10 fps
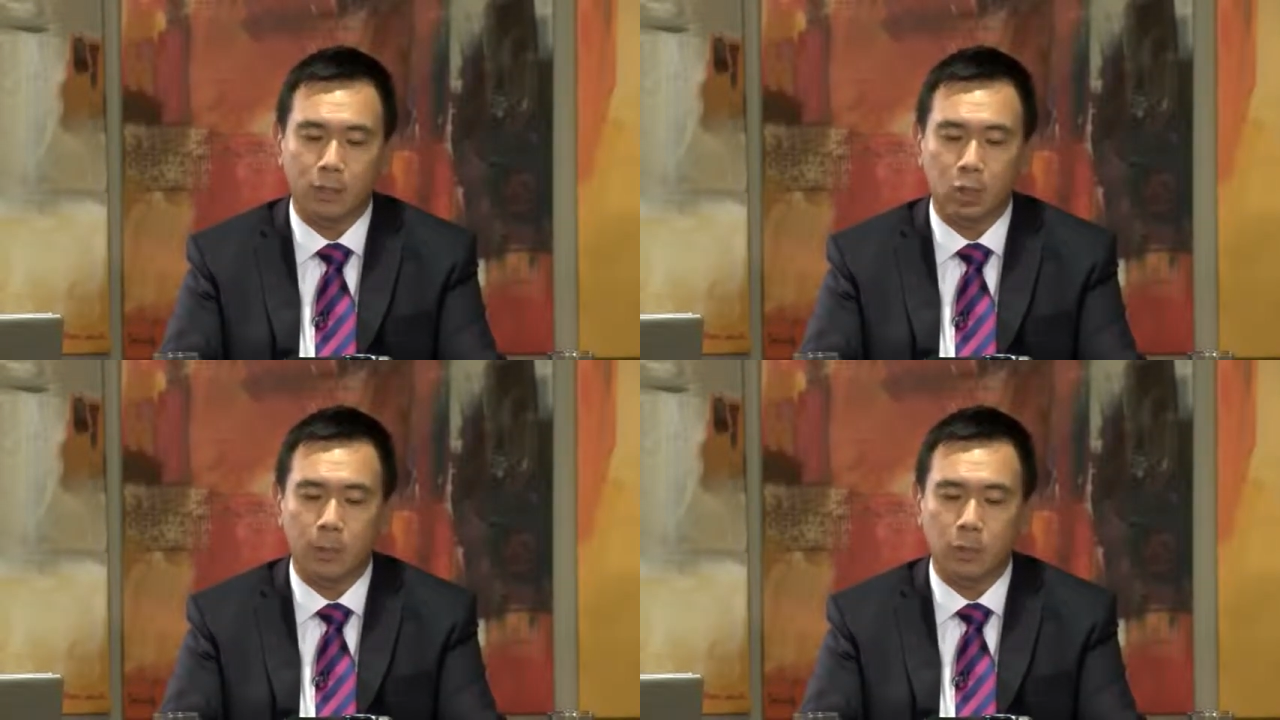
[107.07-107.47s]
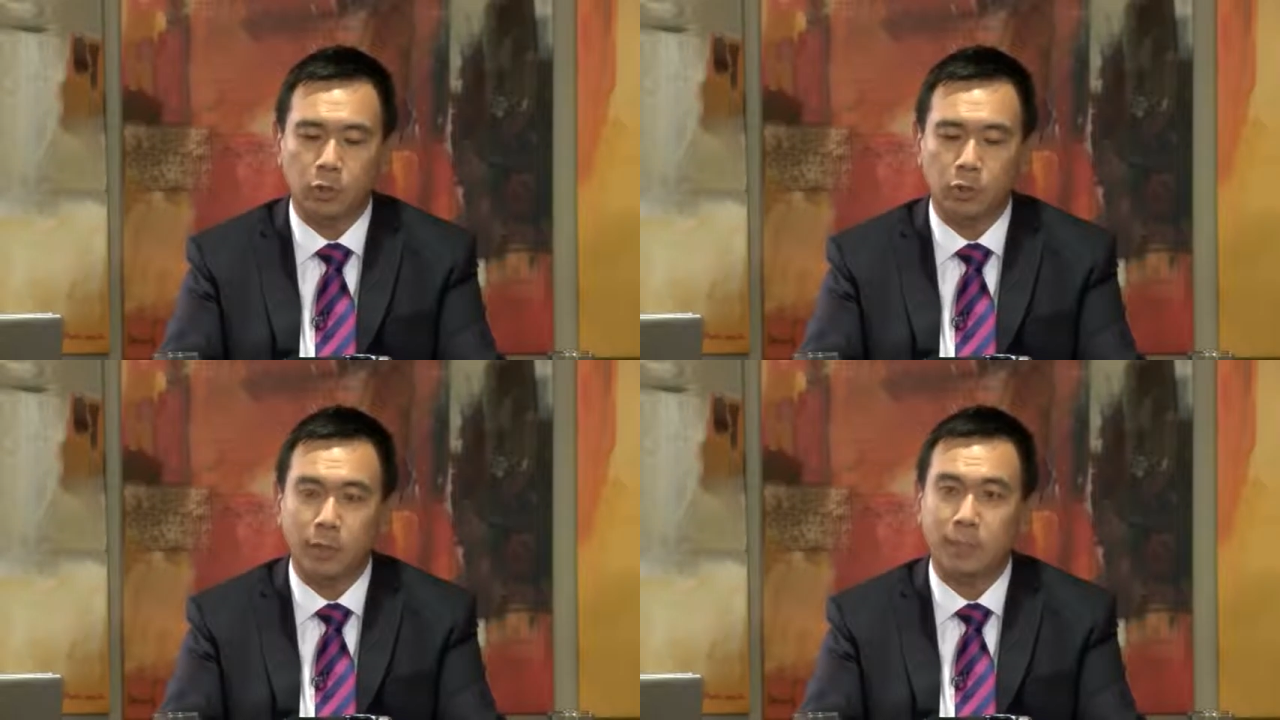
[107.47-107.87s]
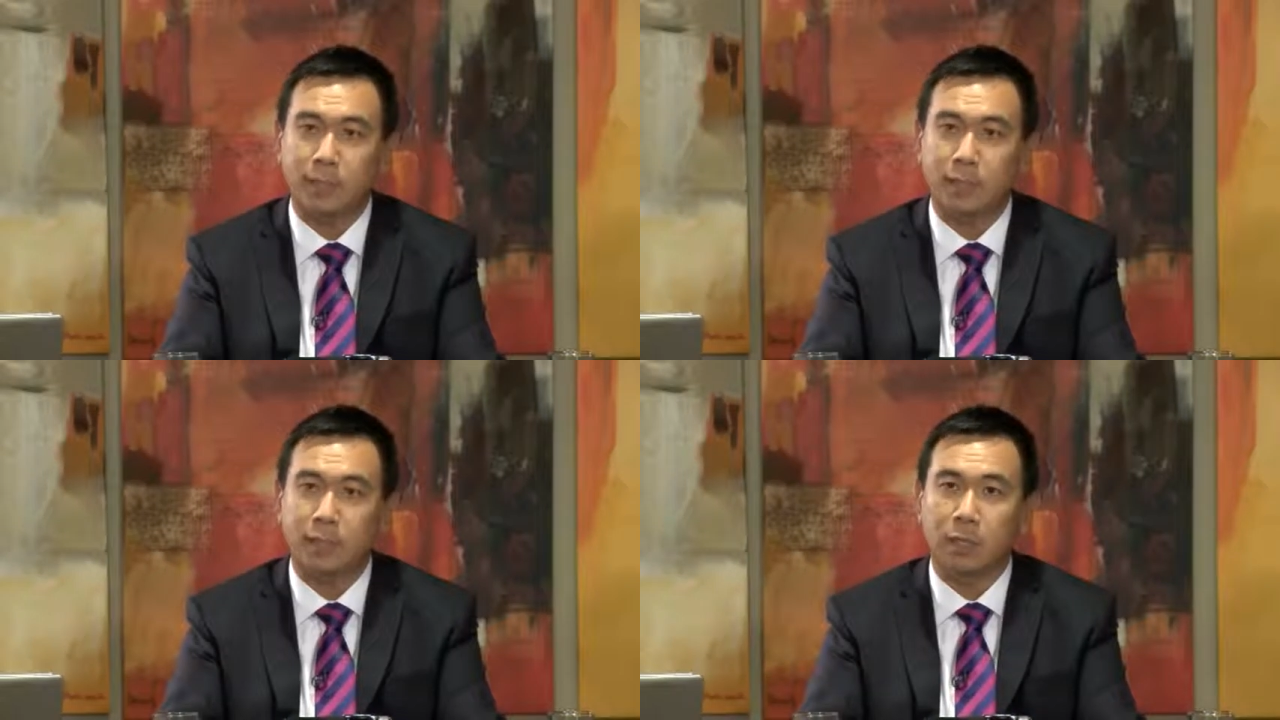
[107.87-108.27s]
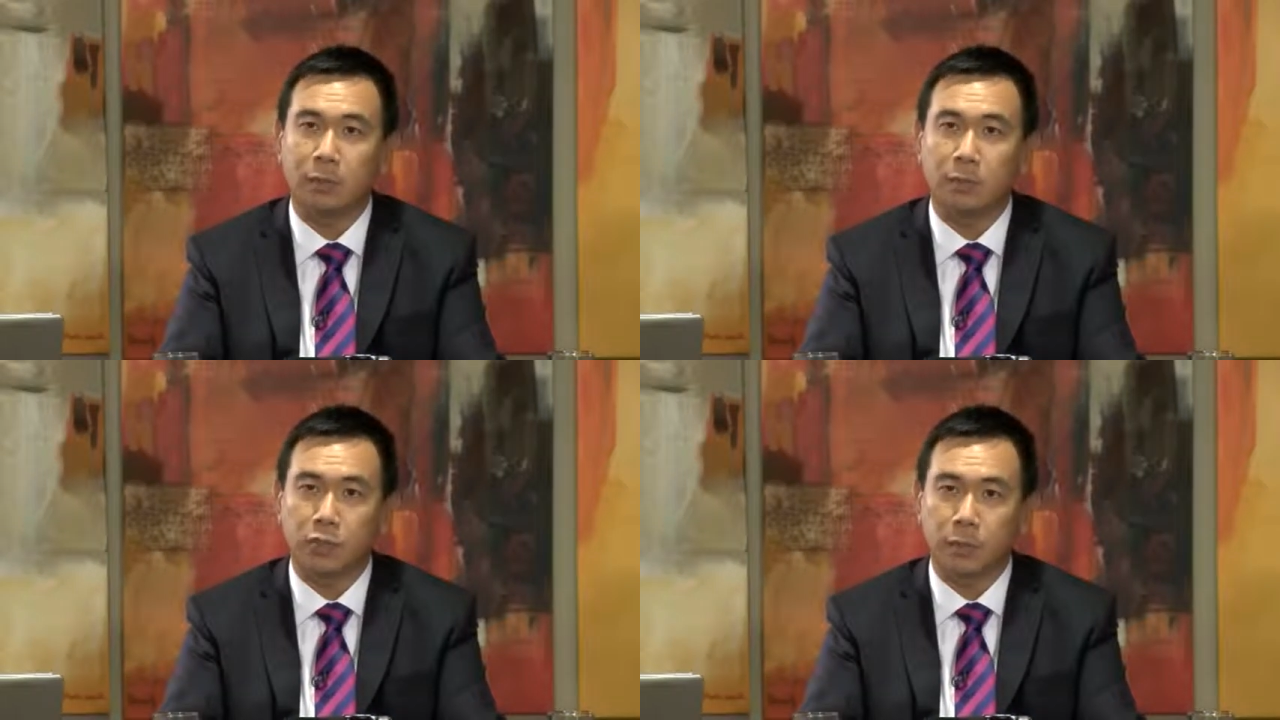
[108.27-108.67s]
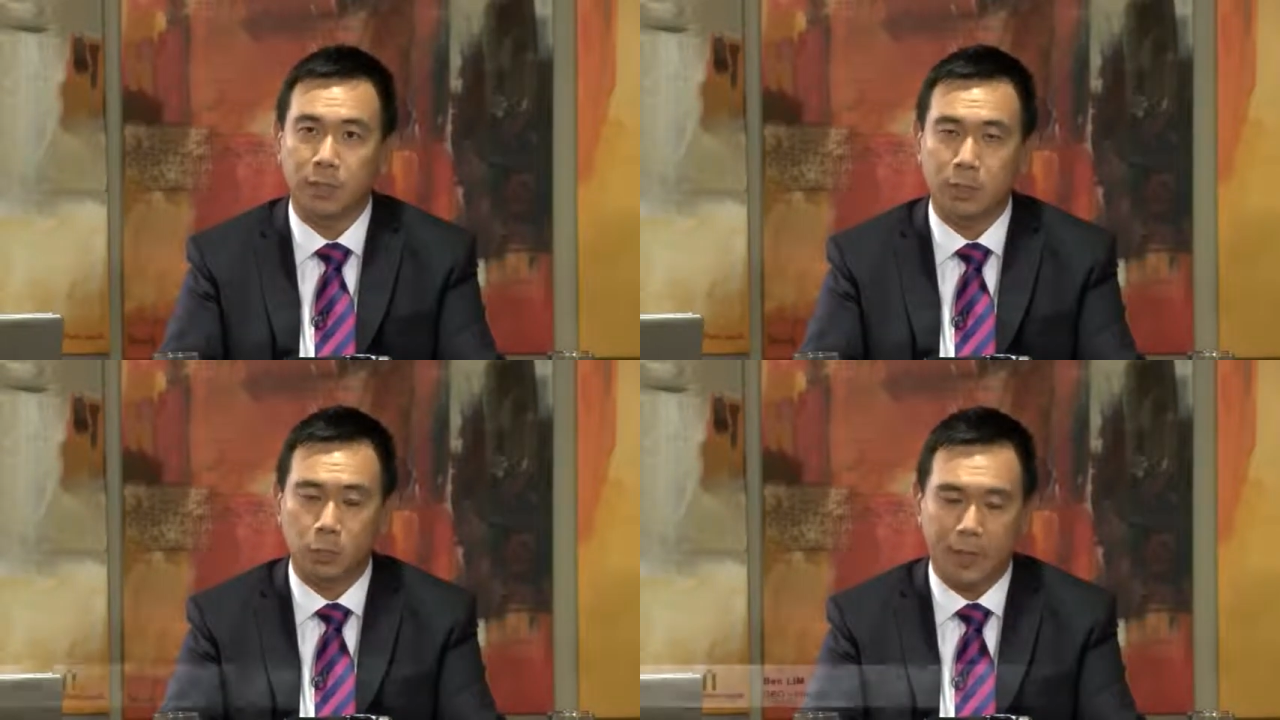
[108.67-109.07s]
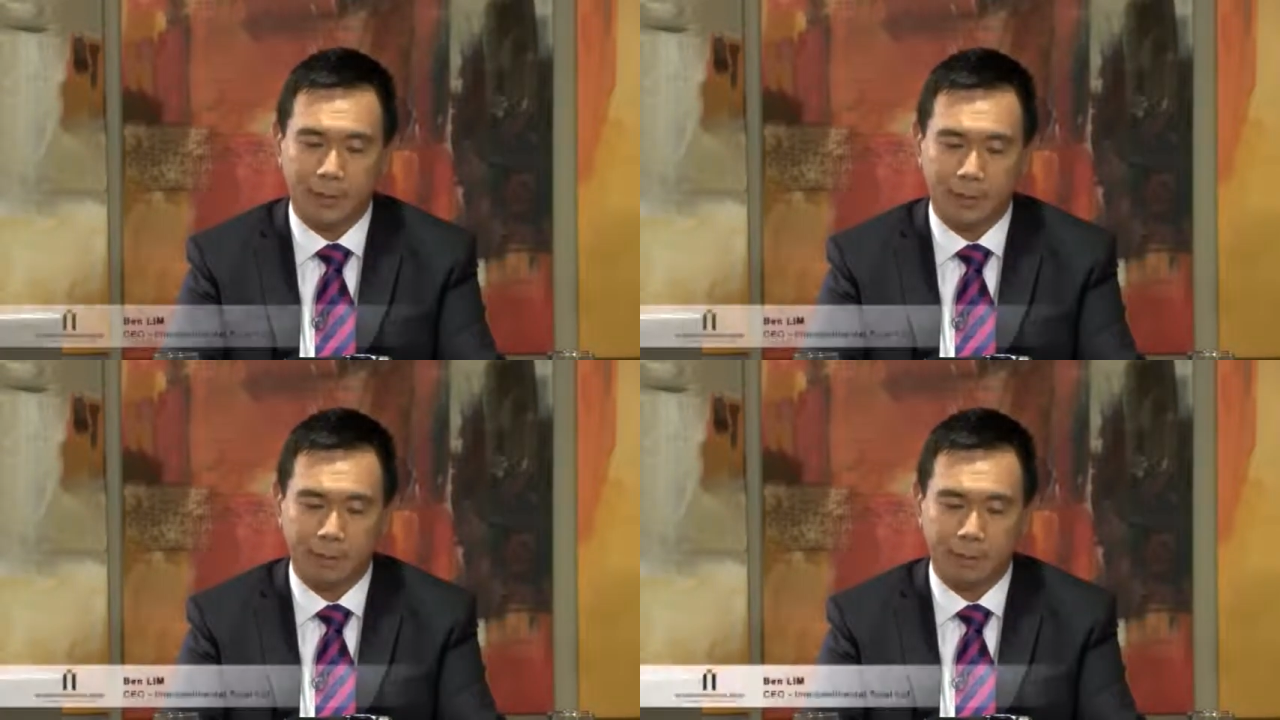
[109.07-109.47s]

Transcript: the commercial substance for GBC1.